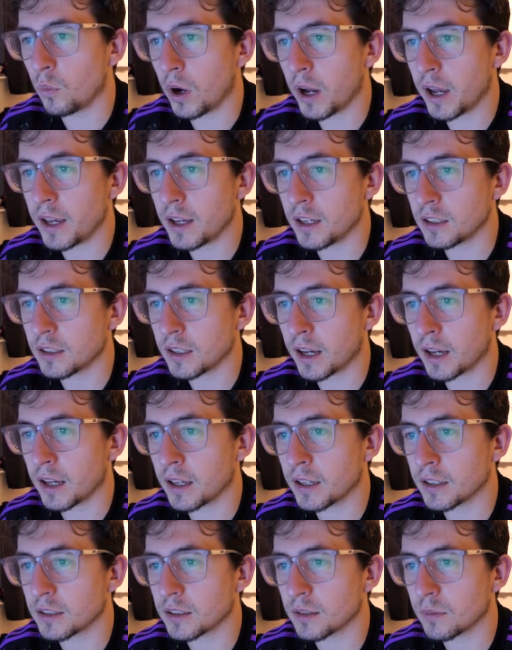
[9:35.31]
ways
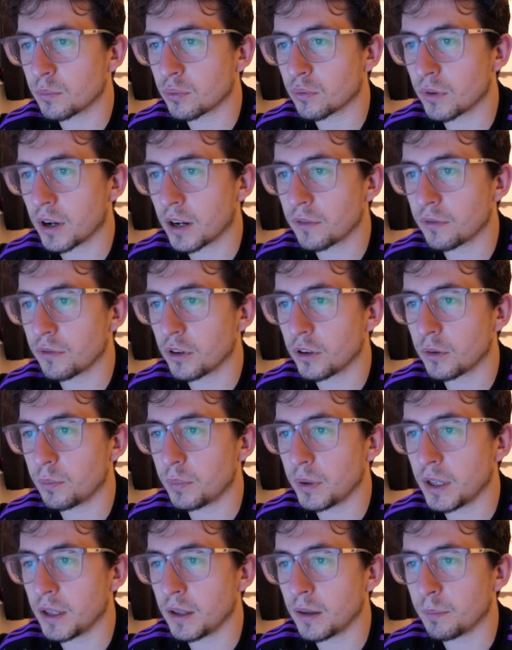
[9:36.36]
as Bradford
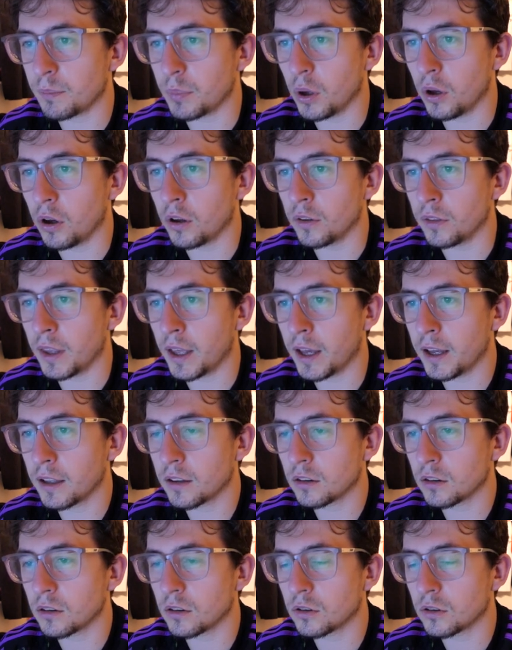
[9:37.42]
beat Burton there.